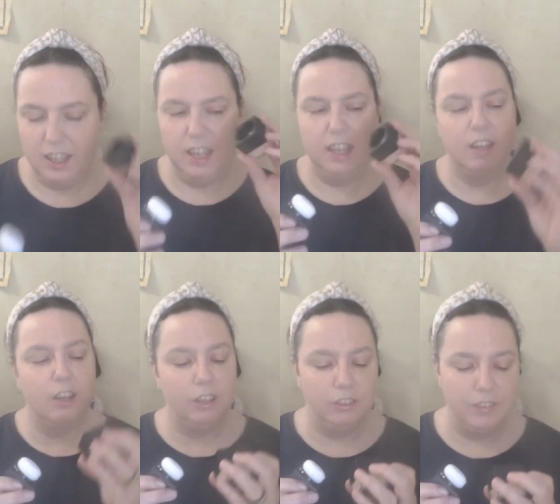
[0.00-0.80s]
And
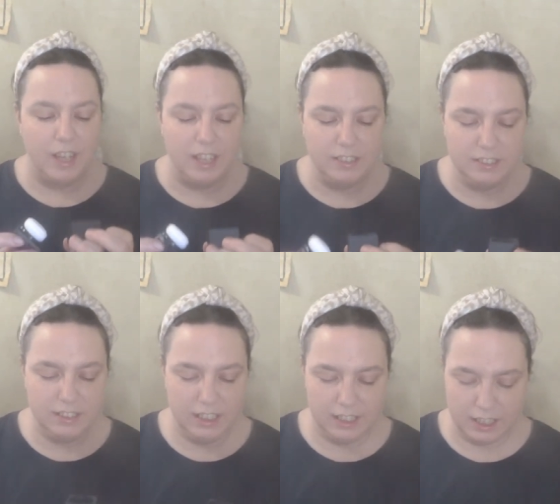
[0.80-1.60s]
all of that.
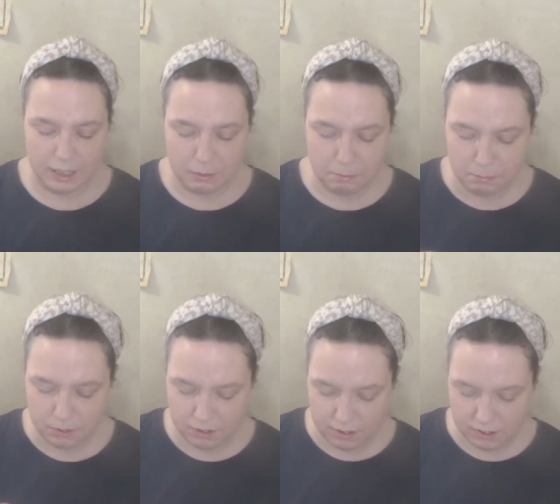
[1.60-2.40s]
It
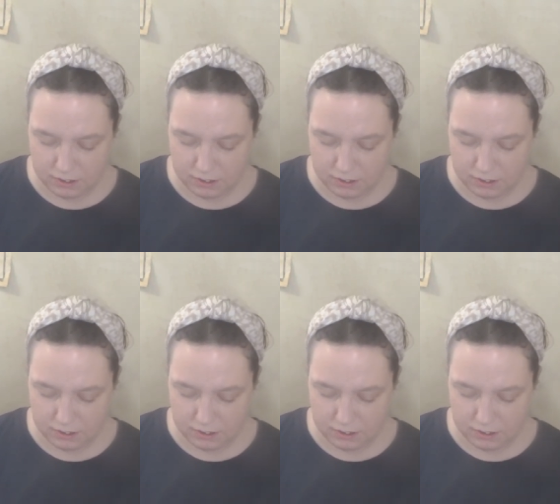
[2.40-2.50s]
comes